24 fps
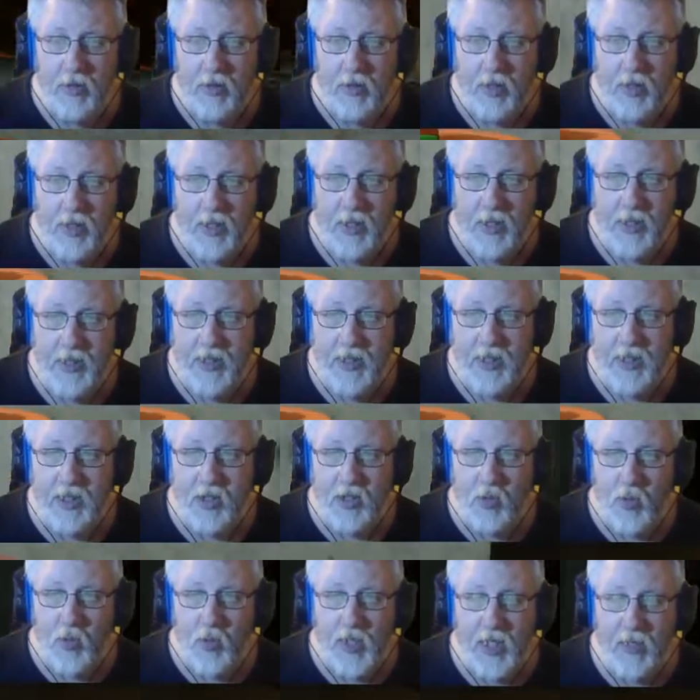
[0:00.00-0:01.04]
And I need to
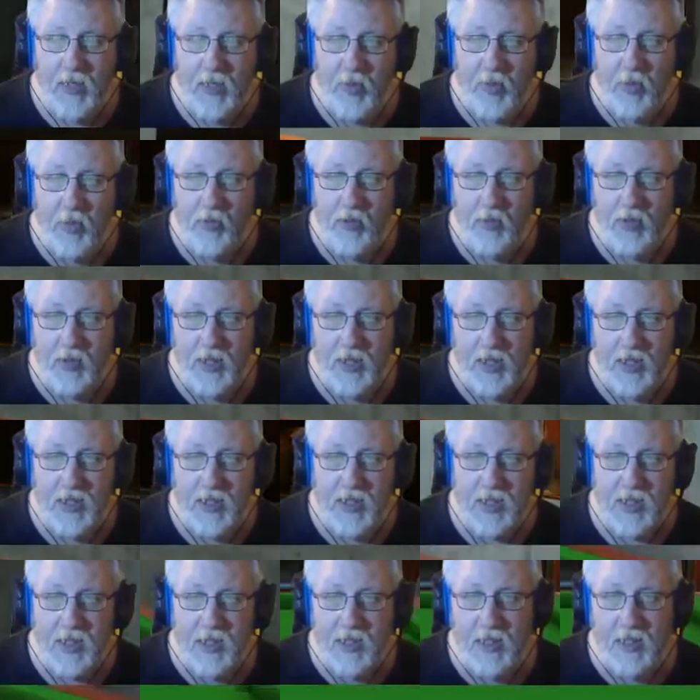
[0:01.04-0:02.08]
tweak about with these